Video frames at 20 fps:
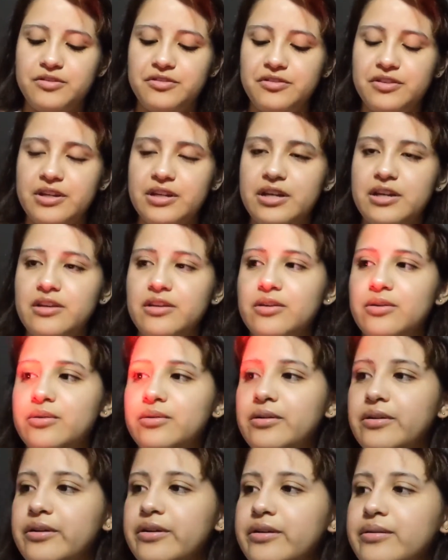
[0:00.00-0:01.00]
eating
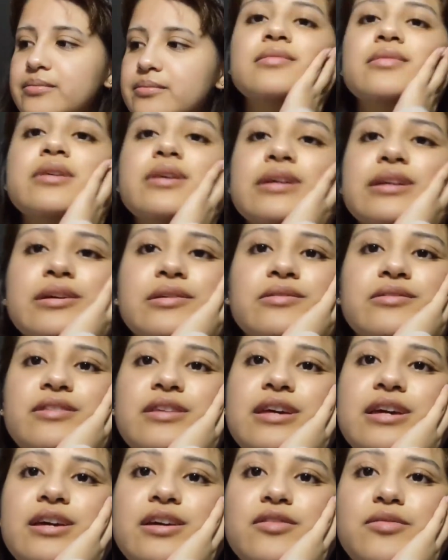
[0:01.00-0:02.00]
yogurt, and I was
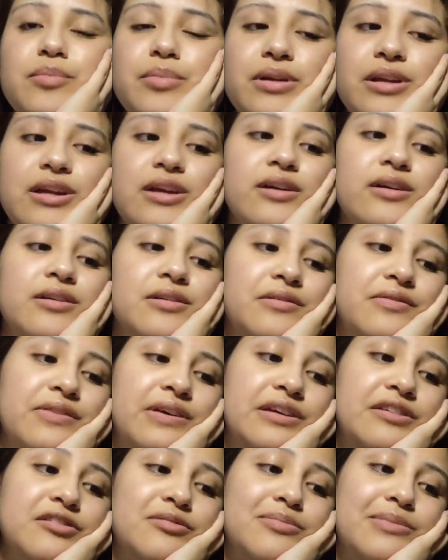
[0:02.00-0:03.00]
thinking of putting on a
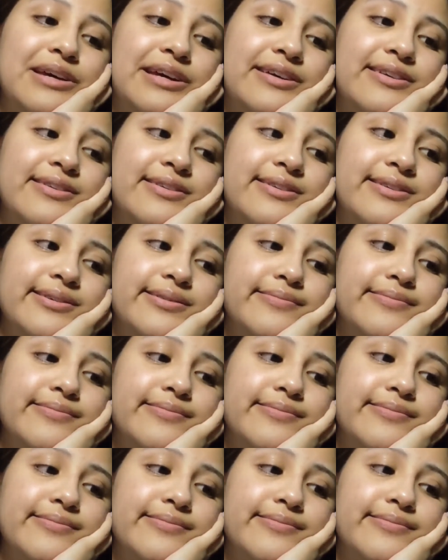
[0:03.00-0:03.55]
face mask.